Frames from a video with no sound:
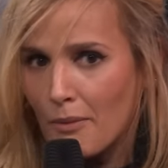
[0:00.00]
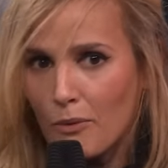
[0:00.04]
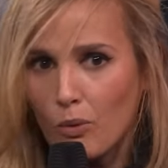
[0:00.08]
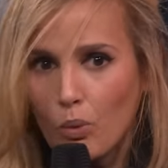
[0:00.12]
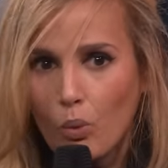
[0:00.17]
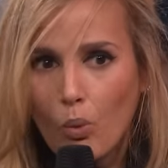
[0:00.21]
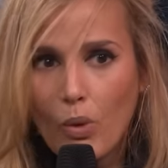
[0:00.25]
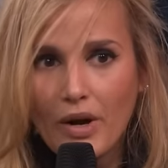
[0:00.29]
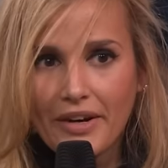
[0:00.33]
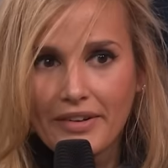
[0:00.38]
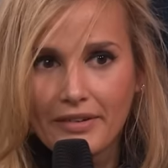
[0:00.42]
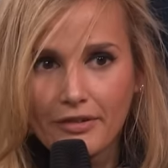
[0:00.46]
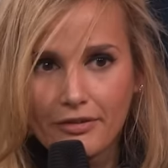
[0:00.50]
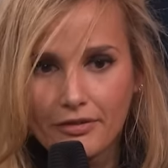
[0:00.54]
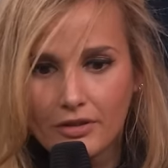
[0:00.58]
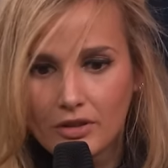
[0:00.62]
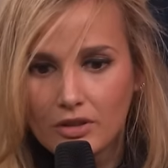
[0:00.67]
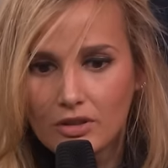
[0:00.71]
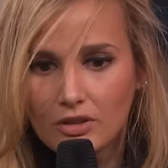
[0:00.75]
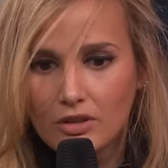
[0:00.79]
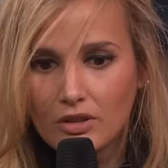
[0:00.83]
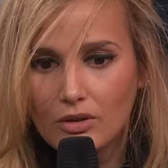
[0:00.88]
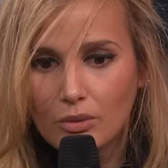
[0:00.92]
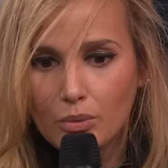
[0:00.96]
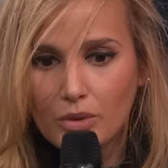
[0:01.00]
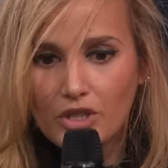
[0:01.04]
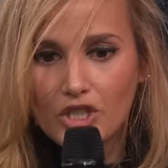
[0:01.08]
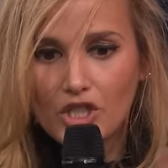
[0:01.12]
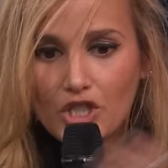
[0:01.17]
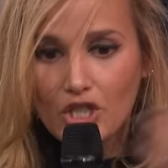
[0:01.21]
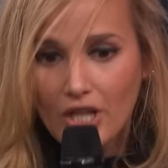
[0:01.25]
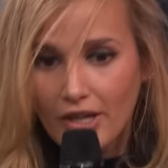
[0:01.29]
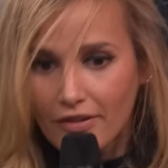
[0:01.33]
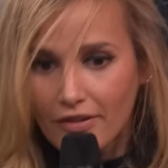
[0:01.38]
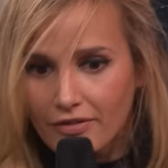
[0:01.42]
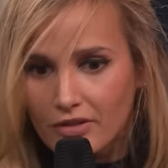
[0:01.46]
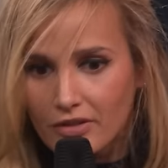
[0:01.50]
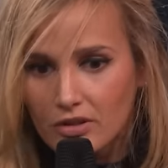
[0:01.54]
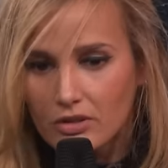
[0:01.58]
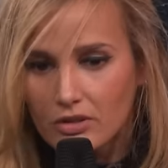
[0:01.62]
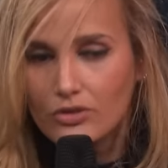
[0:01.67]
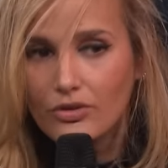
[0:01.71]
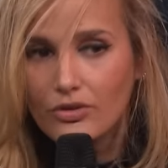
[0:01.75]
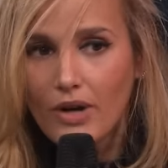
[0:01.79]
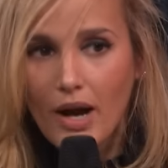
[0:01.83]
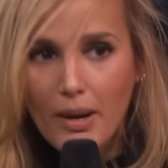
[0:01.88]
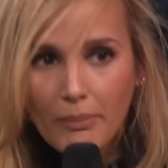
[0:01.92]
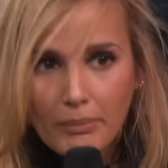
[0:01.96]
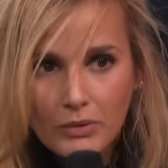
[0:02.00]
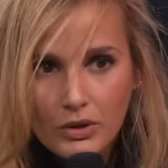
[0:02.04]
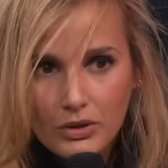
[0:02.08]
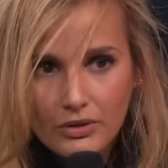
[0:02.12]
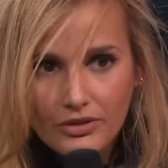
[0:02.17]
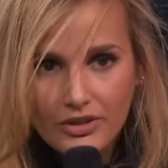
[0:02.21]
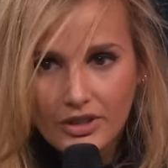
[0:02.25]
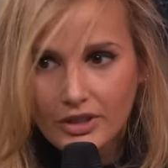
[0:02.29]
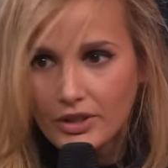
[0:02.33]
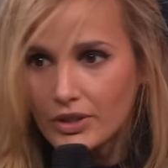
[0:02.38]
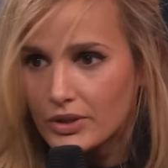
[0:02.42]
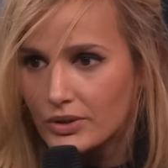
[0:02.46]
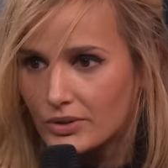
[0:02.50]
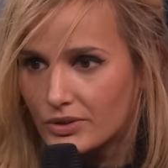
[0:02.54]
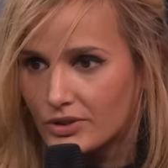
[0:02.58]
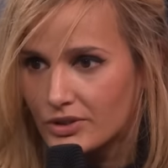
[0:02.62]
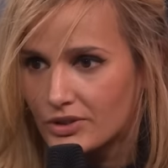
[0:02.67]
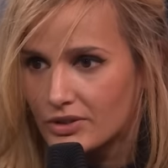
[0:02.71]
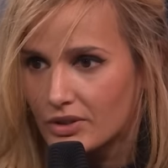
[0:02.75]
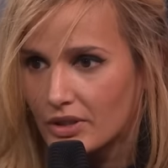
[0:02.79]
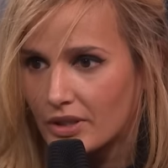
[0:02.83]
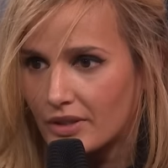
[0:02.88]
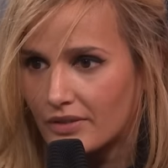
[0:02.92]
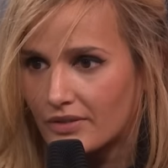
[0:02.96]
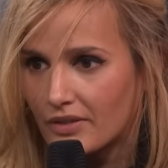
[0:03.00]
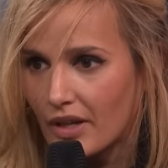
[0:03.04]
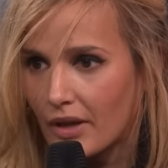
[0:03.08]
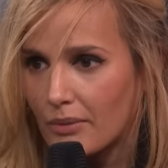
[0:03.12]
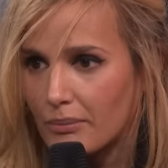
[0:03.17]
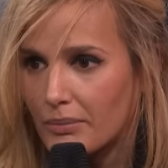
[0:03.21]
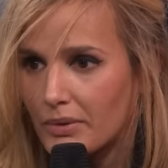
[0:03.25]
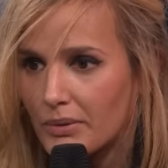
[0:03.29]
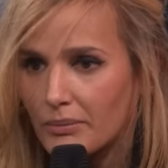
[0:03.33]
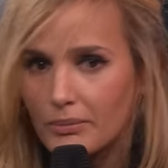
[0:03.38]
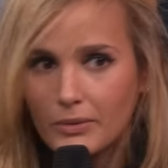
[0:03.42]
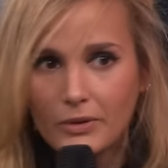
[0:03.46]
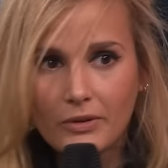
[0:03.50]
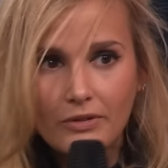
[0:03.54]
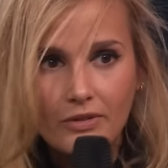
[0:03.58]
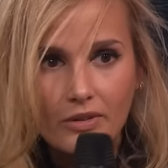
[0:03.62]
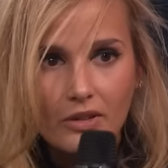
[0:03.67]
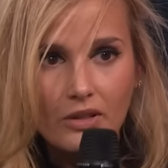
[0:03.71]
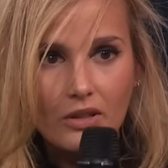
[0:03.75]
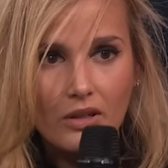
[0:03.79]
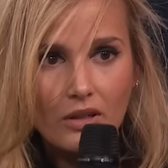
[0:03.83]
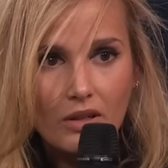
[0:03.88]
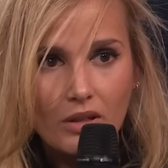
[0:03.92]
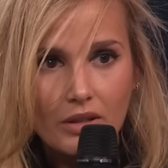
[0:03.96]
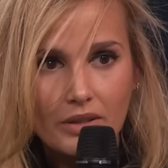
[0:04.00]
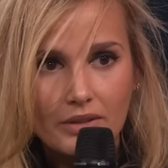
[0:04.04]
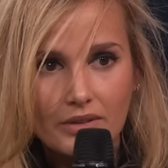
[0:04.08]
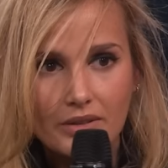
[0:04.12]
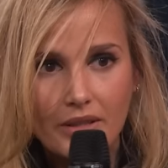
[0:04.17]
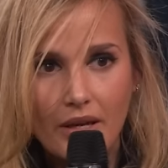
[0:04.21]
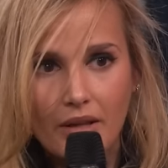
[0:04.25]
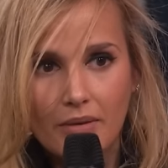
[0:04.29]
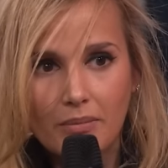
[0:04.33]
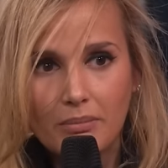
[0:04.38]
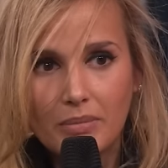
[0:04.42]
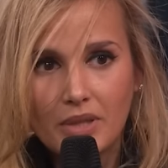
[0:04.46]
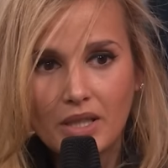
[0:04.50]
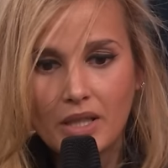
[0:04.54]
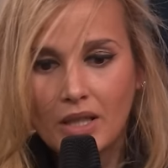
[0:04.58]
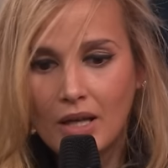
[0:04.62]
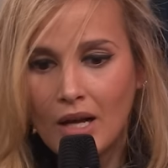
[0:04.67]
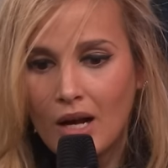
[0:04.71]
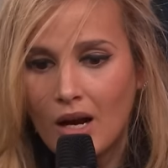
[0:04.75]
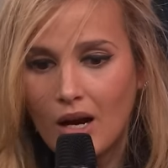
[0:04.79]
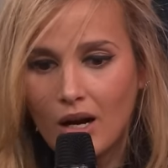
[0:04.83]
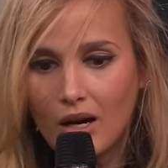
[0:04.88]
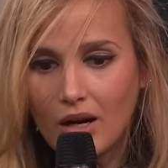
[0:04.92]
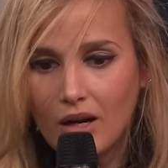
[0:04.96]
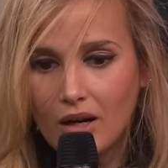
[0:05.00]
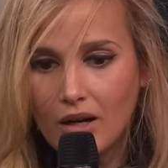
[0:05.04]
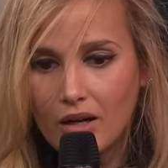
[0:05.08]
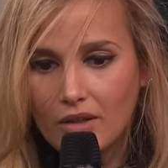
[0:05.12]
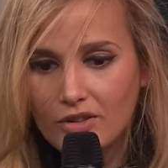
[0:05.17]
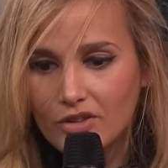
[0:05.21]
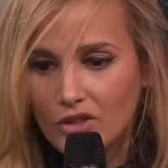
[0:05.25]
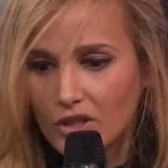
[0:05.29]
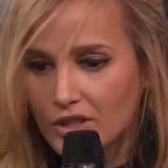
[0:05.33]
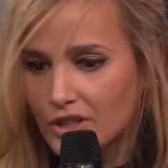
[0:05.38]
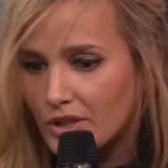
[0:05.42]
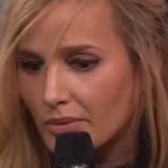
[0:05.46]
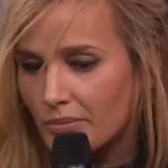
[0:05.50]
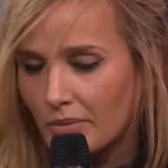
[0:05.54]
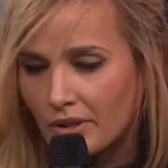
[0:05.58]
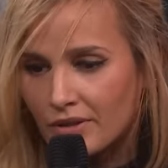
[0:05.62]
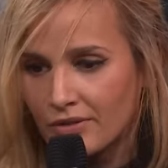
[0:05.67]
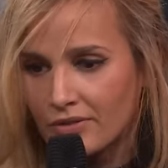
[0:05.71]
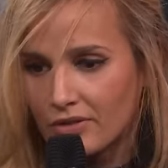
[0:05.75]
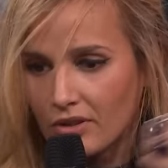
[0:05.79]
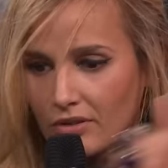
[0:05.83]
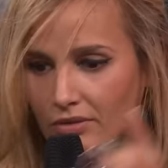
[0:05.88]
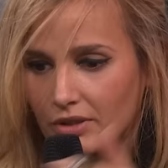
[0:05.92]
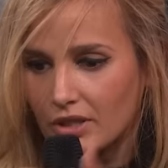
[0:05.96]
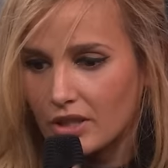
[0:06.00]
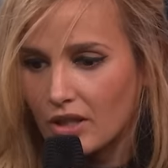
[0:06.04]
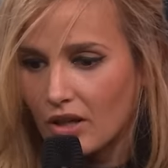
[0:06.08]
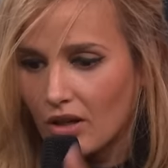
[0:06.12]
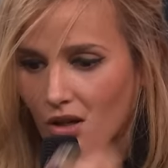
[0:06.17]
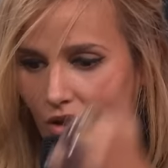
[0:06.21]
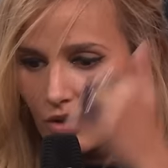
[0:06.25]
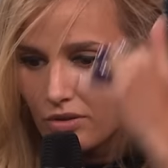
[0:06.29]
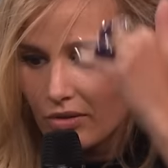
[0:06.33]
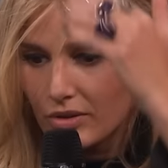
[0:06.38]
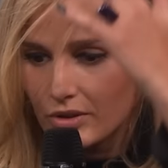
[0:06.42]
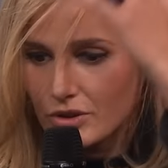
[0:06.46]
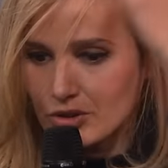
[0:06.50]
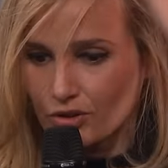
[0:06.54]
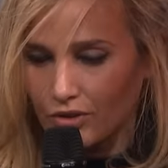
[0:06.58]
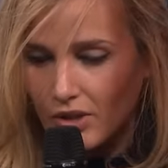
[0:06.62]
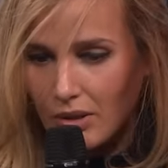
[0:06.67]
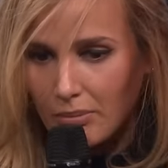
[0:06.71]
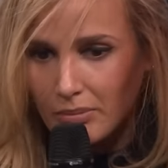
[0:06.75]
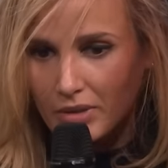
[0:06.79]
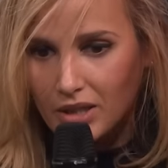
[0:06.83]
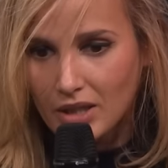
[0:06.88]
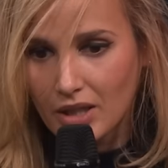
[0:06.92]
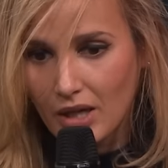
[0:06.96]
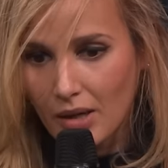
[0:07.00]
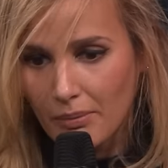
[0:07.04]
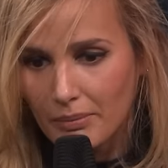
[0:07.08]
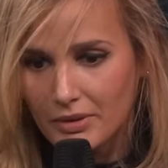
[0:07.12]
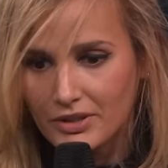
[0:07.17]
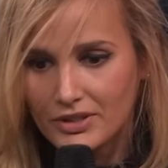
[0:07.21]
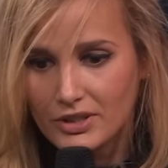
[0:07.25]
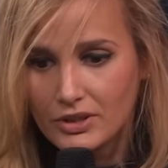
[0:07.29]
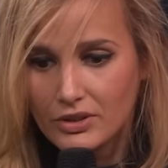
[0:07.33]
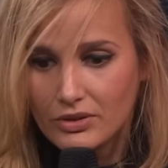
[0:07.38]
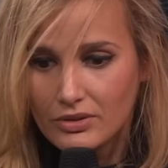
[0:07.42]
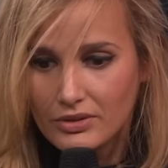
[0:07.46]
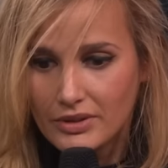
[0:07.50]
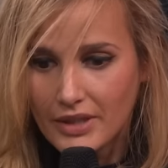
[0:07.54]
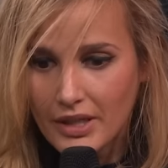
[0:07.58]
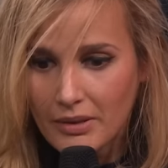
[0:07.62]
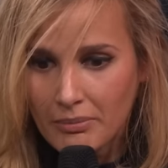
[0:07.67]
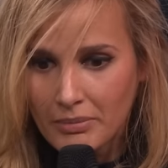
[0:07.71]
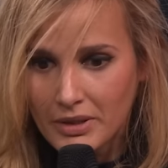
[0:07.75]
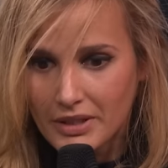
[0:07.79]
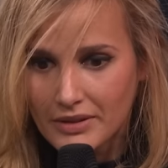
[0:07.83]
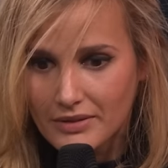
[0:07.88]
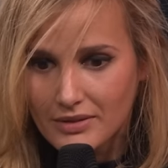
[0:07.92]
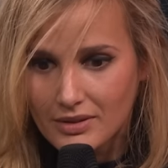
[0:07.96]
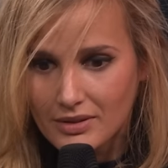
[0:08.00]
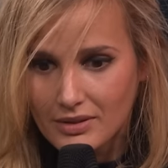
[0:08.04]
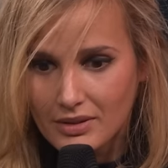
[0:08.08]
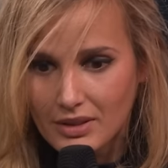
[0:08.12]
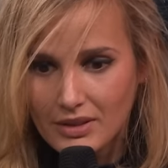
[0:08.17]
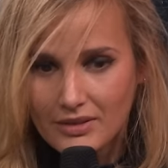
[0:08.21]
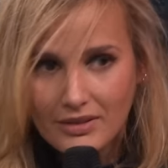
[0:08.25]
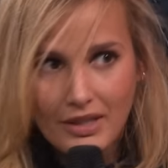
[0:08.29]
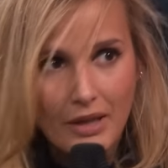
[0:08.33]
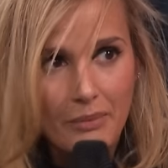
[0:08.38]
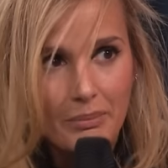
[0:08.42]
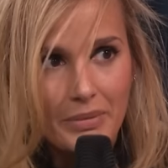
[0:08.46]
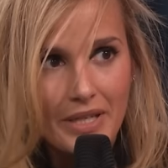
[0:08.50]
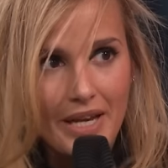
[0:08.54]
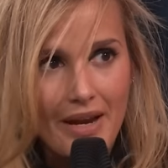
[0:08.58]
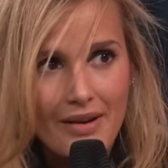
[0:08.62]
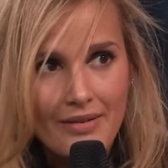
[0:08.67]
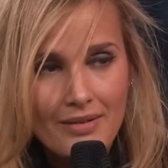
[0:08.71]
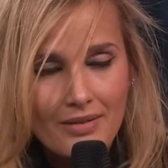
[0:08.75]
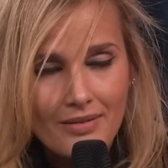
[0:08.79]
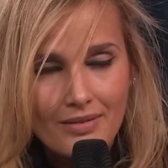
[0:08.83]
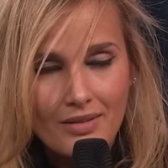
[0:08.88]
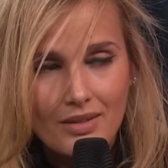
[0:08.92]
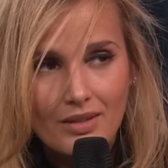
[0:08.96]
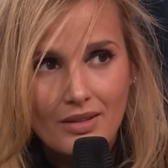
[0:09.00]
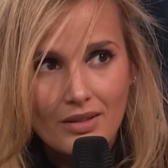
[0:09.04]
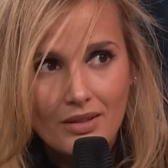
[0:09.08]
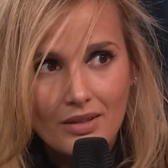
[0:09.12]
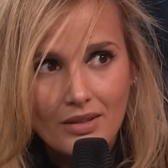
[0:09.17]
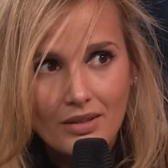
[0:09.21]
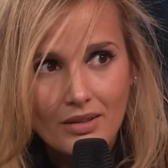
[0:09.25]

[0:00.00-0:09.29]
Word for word: Whatever, whichever grammar they use, it can be musical, it can be uh, documentary, horror, drama, comedy, you name it. But it that's can so, be anything.